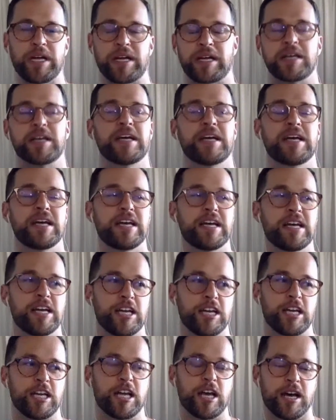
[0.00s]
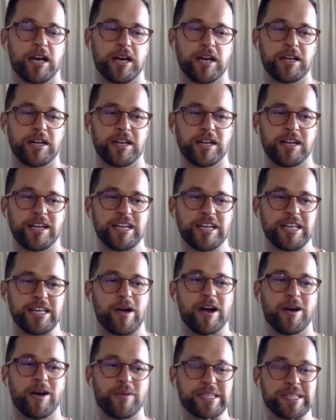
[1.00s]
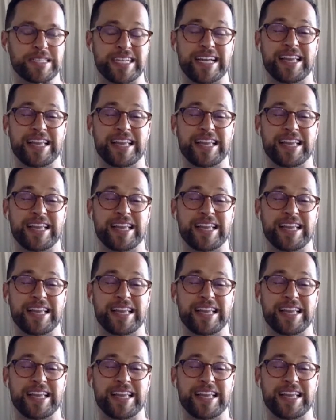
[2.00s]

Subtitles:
And uh, I always say